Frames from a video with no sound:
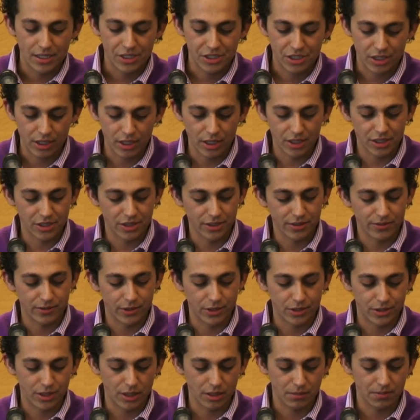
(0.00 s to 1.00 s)
charges
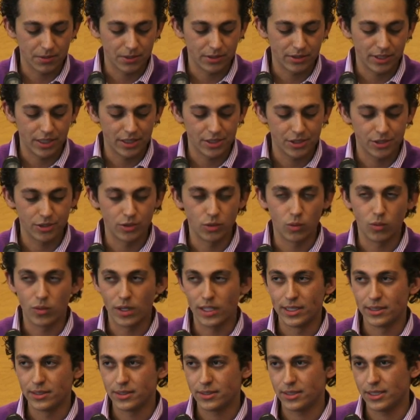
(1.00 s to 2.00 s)
for drug possession
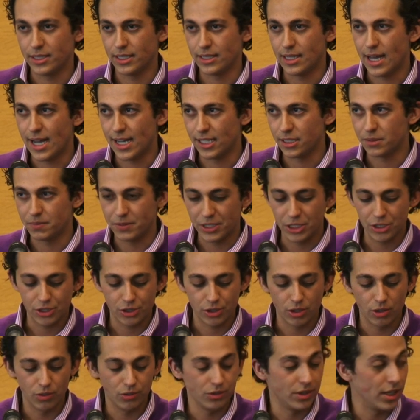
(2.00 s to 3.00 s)
once it has been
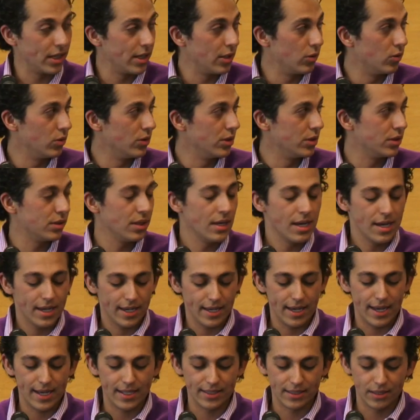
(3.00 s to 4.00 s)
shown that
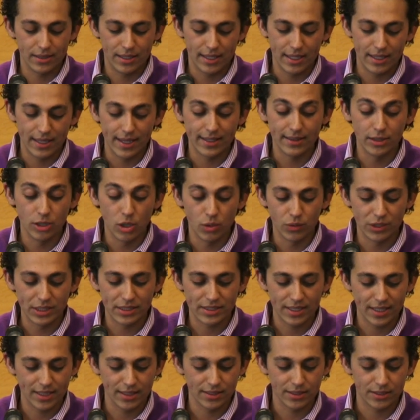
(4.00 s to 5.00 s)
it had no
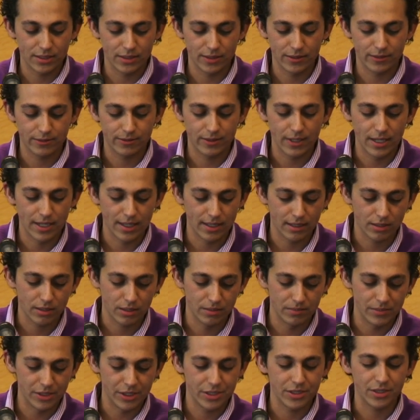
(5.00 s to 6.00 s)
intent of
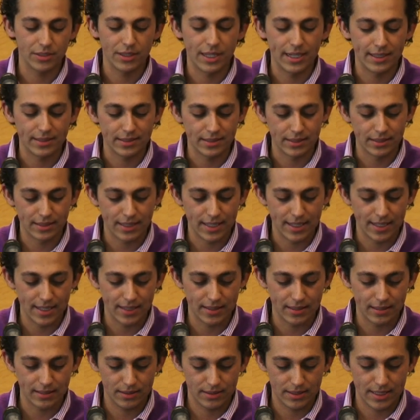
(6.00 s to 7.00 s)
commercializing
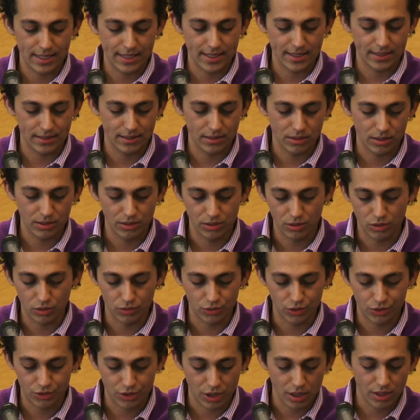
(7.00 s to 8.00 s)

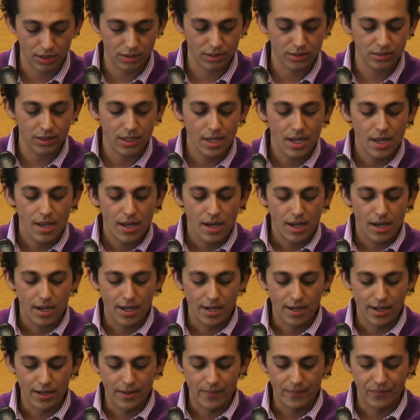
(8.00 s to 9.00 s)
those drugs,
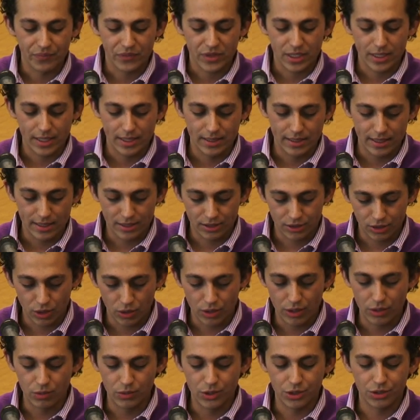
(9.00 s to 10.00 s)
and
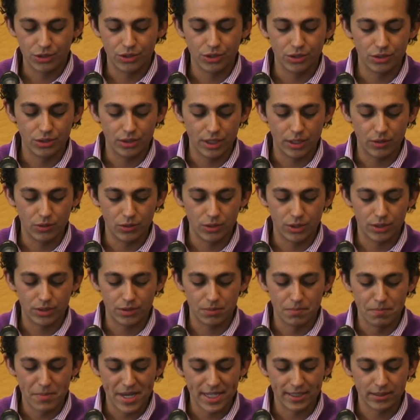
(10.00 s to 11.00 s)
so it
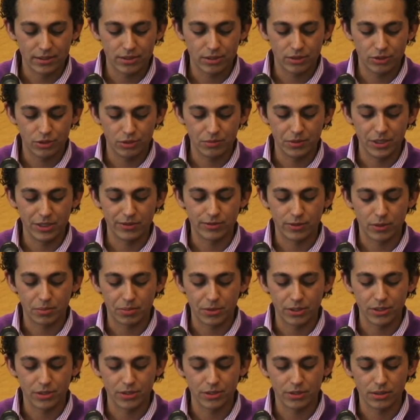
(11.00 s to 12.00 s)
was meant to be for
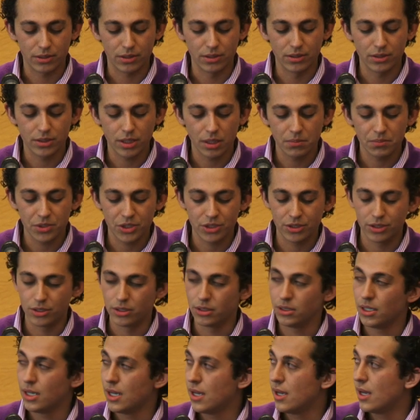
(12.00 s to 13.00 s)
personal
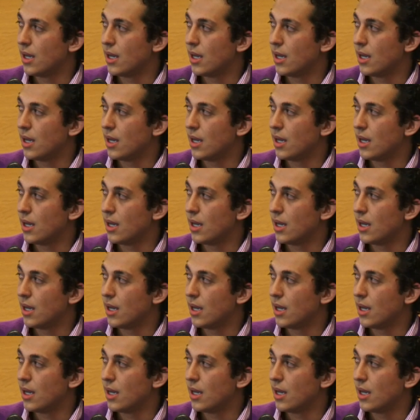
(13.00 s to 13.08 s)
consumption,